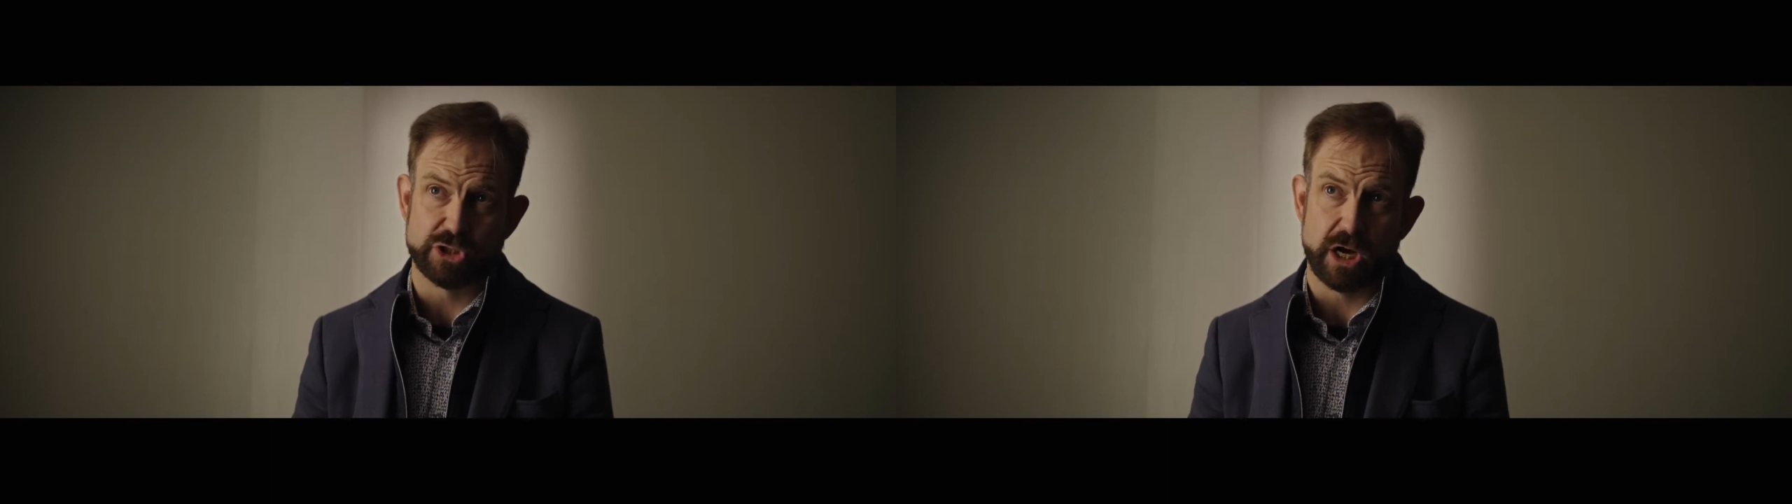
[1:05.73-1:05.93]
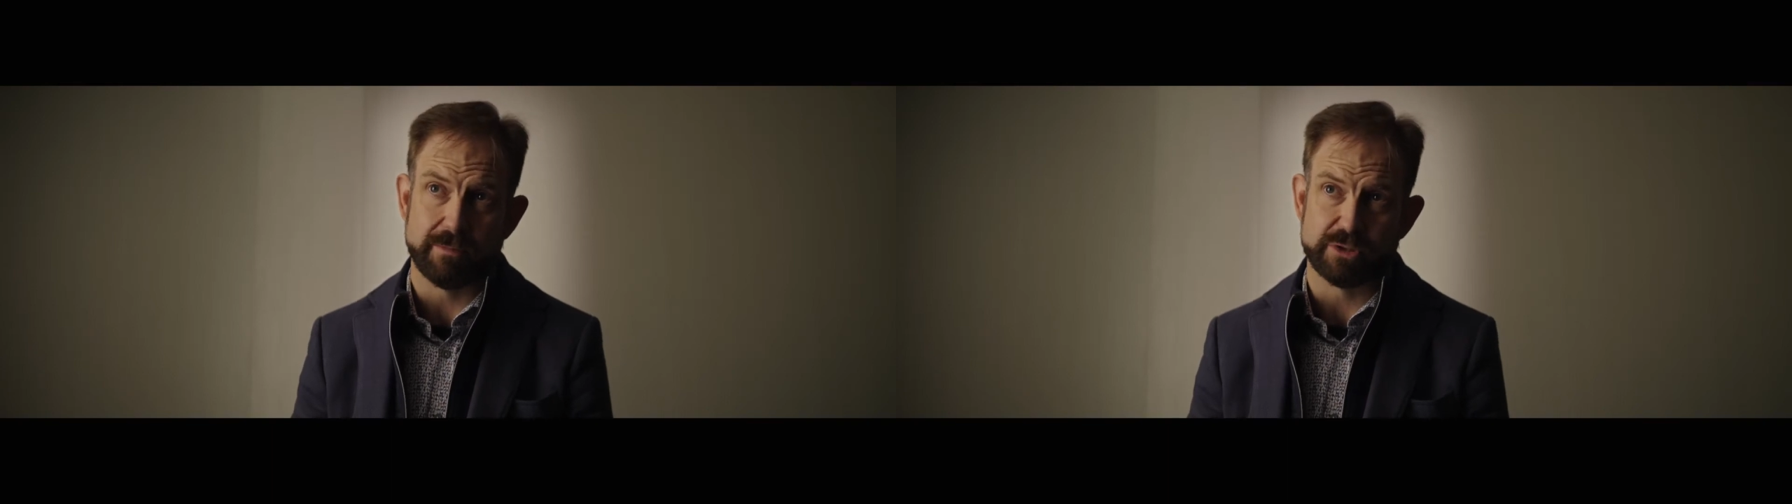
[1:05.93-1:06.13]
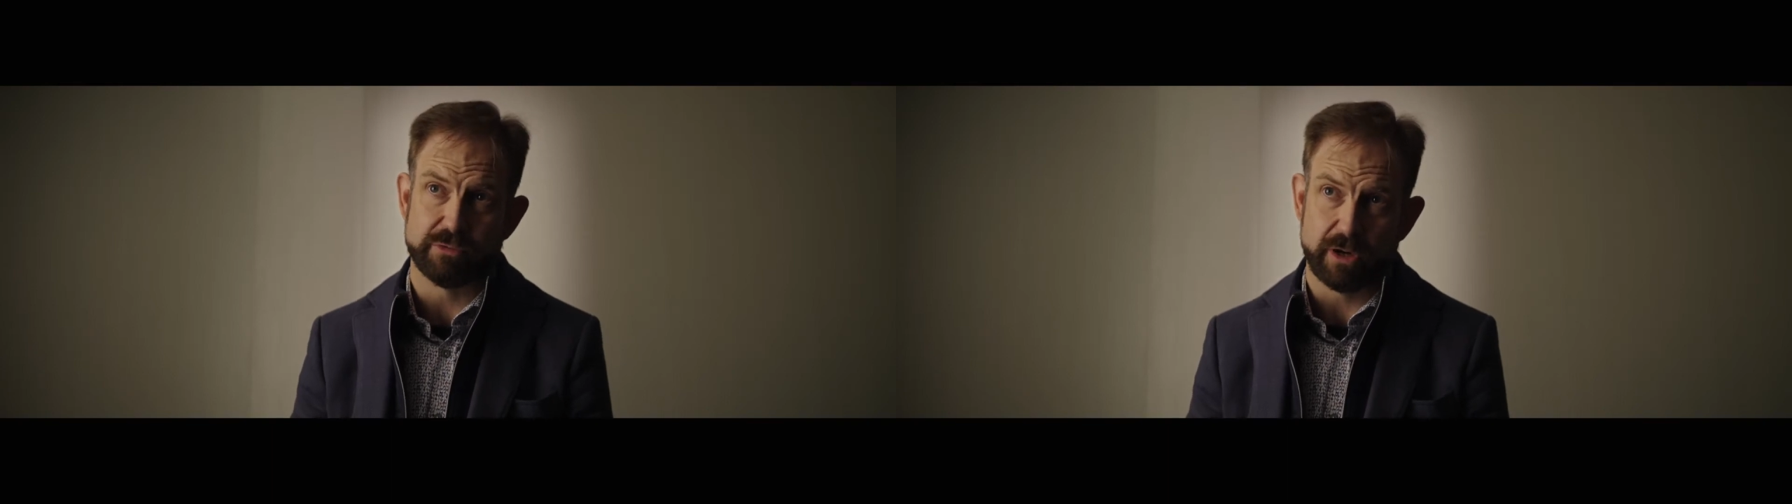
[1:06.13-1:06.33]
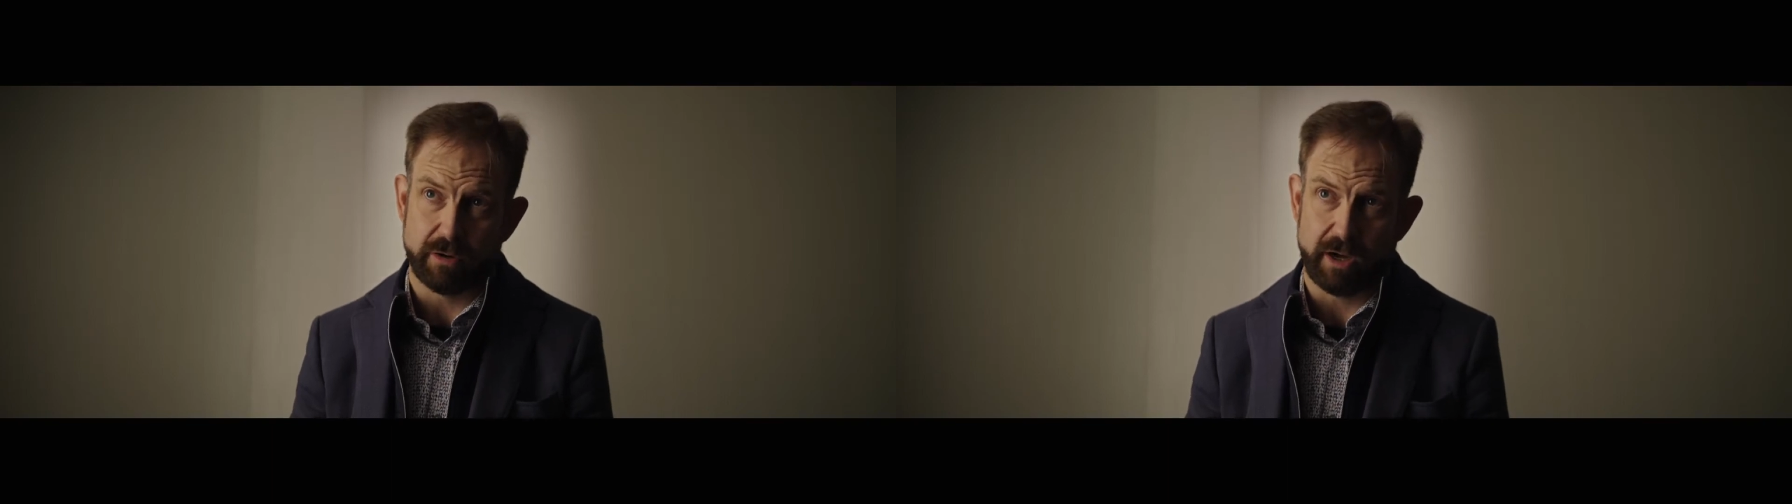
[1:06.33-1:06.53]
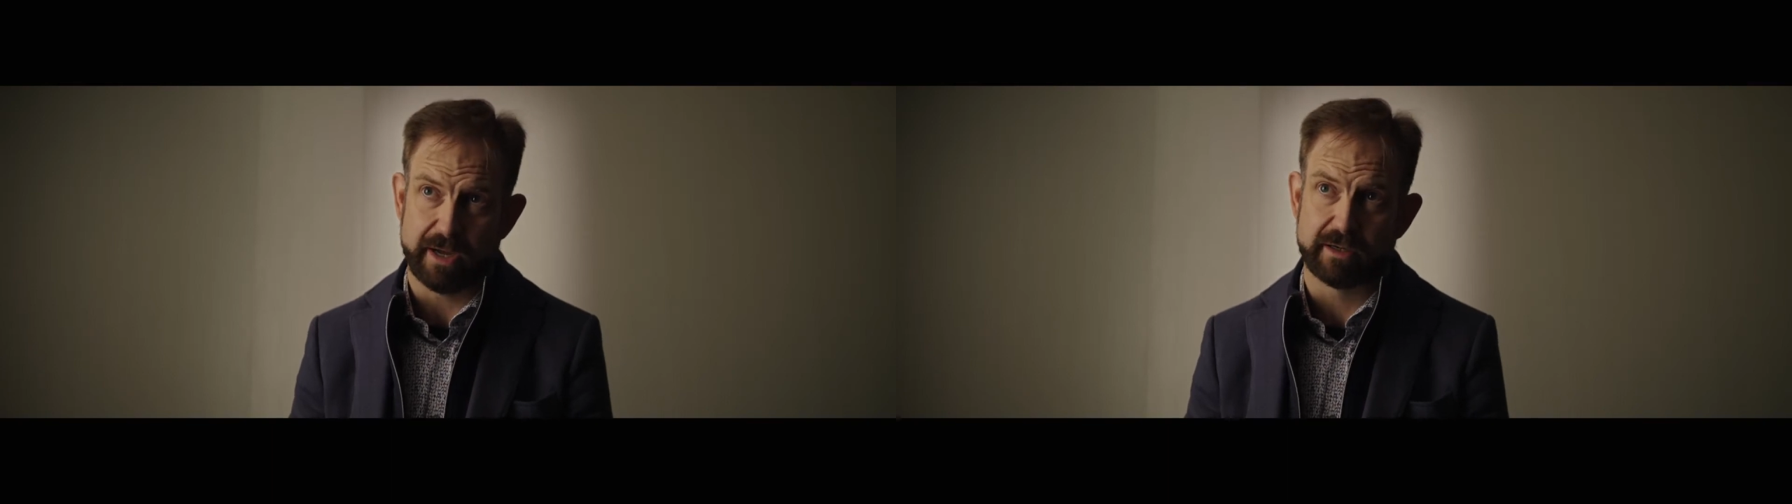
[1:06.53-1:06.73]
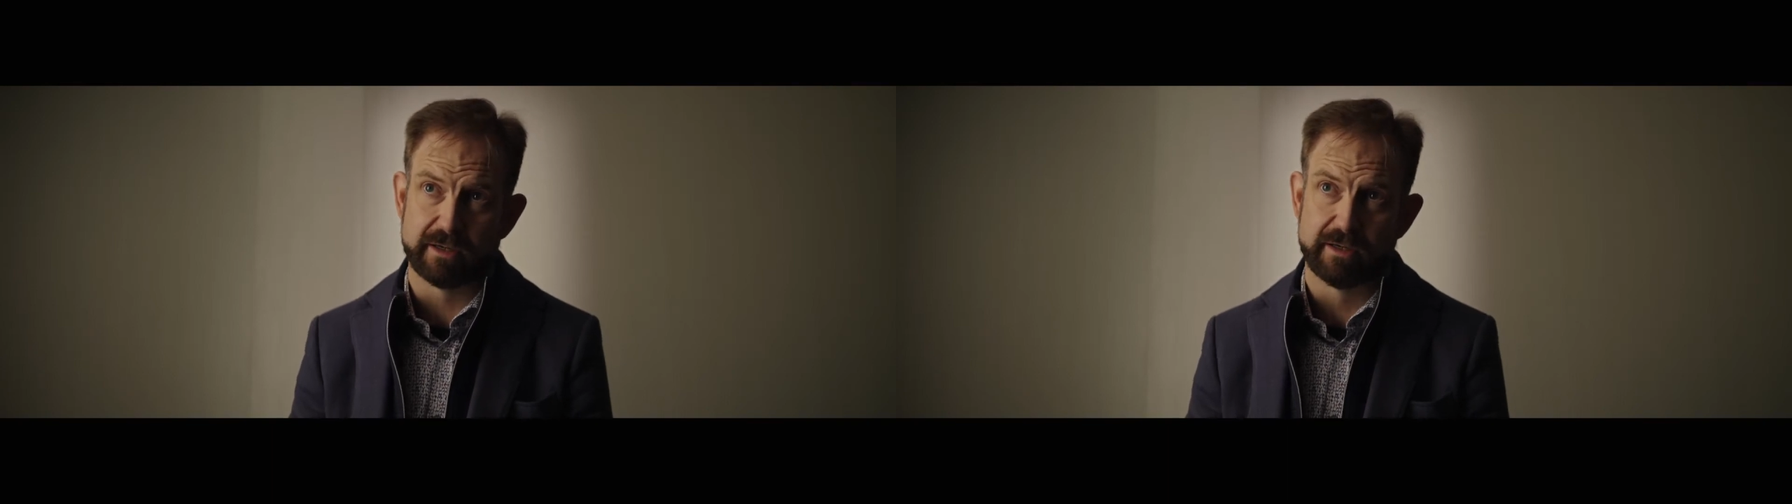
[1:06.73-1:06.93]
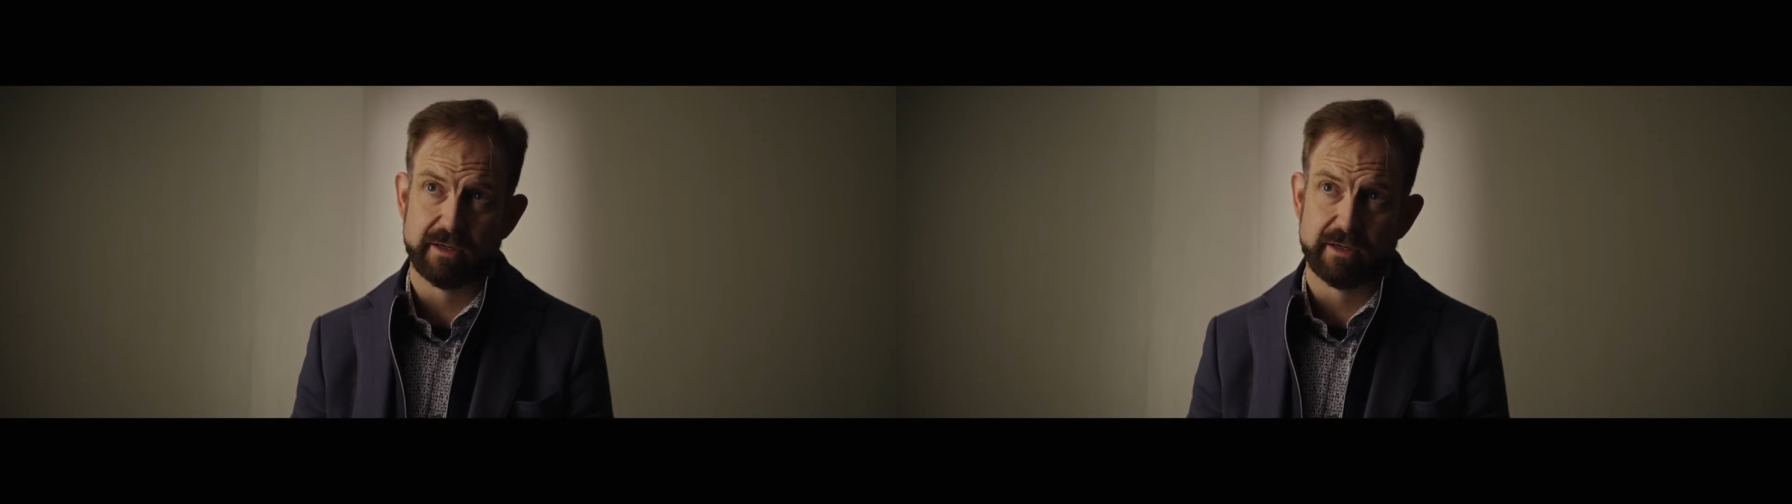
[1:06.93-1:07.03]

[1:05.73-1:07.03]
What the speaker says: jobs you don't like.